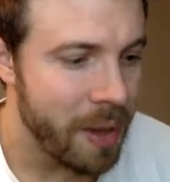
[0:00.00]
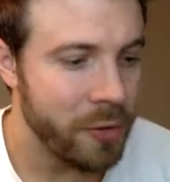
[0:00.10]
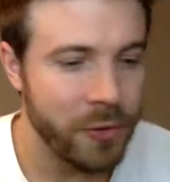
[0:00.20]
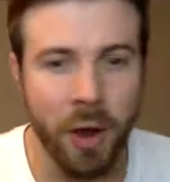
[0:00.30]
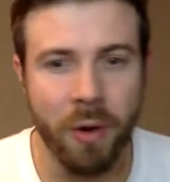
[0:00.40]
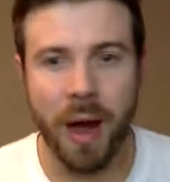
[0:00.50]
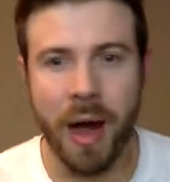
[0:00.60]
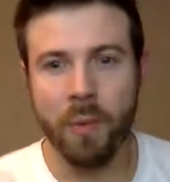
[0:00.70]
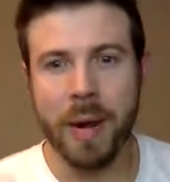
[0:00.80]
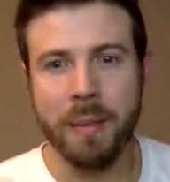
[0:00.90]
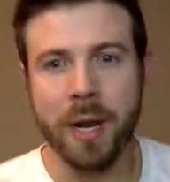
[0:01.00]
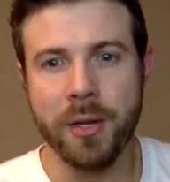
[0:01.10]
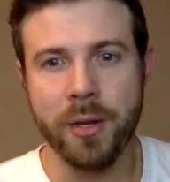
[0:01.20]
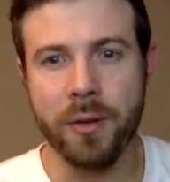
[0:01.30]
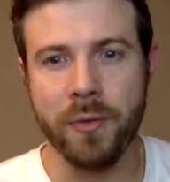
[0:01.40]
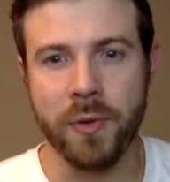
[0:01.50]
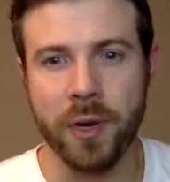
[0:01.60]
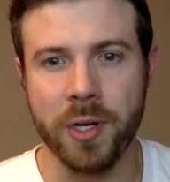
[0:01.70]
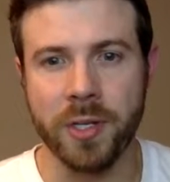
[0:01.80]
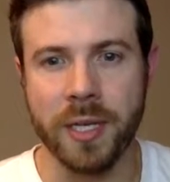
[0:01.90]
So what I'm going to do
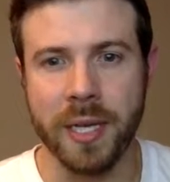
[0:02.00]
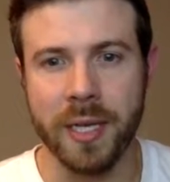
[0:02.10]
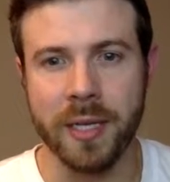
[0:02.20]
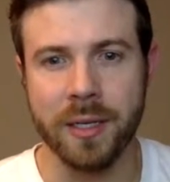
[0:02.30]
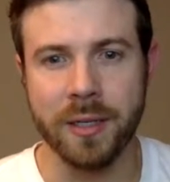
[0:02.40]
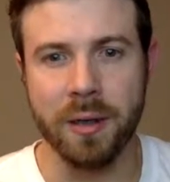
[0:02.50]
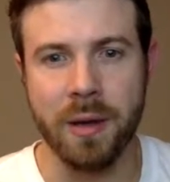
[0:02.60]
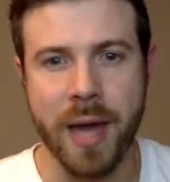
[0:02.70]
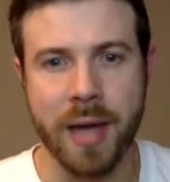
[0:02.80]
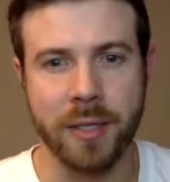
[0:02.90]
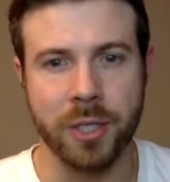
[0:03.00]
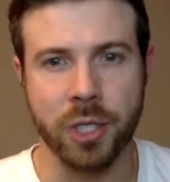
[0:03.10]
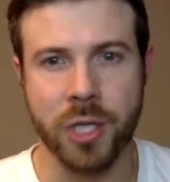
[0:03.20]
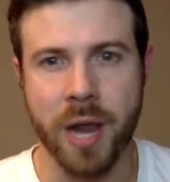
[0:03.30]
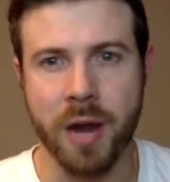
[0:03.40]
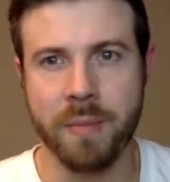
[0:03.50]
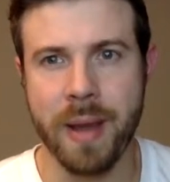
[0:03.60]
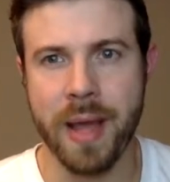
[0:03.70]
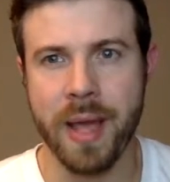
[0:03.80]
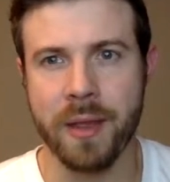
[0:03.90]
first is go ahead and share
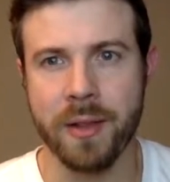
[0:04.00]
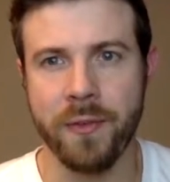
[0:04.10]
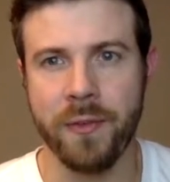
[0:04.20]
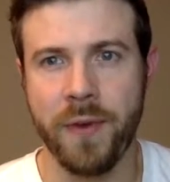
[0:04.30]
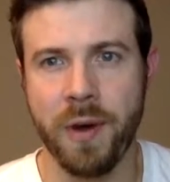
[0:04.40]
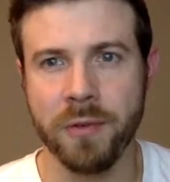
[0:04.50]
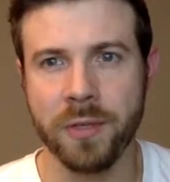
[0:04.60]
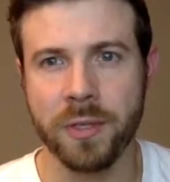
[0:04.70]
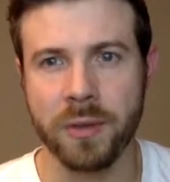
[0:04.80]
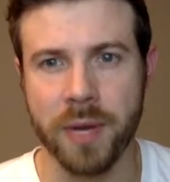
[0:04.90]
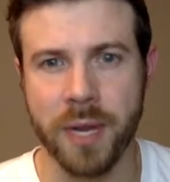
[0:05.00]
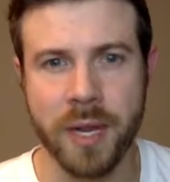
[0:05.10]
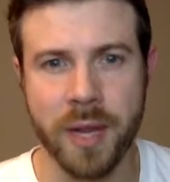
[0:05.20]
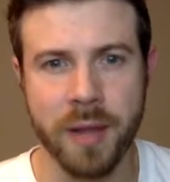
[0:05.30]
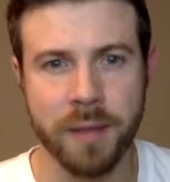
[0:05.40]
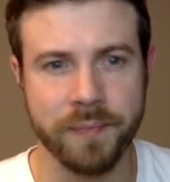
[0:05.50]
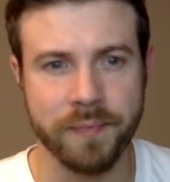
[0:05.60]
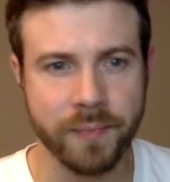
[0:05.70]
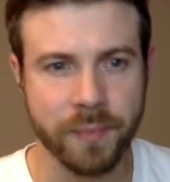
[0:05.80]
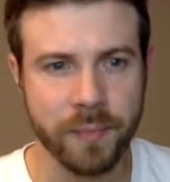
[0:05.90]
my phone screen.
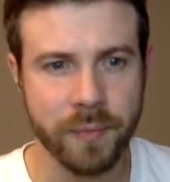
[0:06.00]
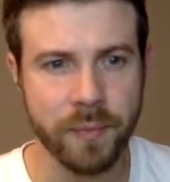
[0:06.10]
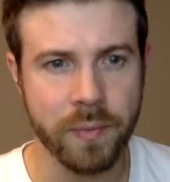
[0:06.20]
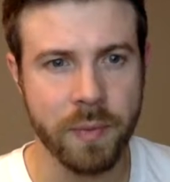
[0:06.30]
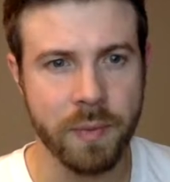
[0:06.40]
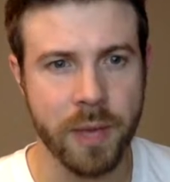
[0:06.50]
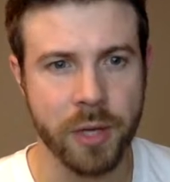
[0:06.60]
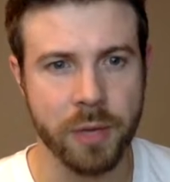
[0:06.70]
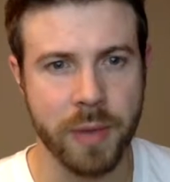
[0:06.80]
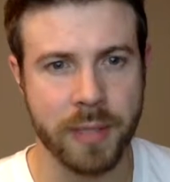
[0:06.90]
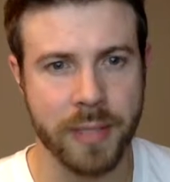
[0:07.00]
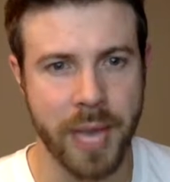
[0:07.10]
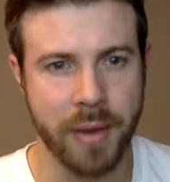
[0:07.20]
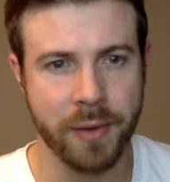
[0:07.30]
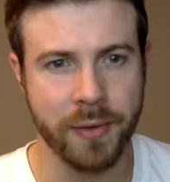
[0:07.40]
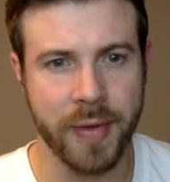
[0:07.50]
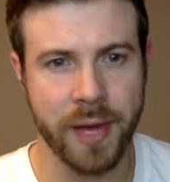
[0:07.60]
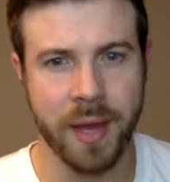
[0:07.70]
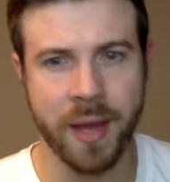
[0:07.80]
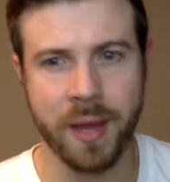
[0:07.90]
Make sure my sound is set
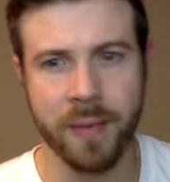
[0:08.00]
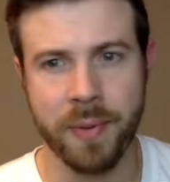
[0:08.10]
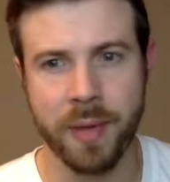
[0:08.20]
up.